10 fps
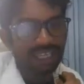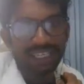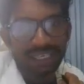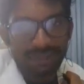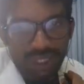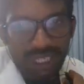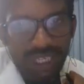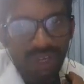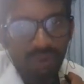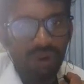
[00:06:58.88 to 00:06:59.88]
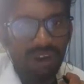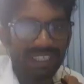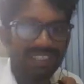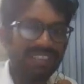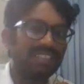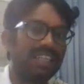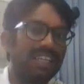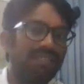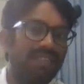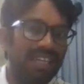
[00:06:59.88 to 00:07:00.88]
chemistry. What is ether?
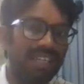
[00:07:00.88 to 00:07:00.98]
When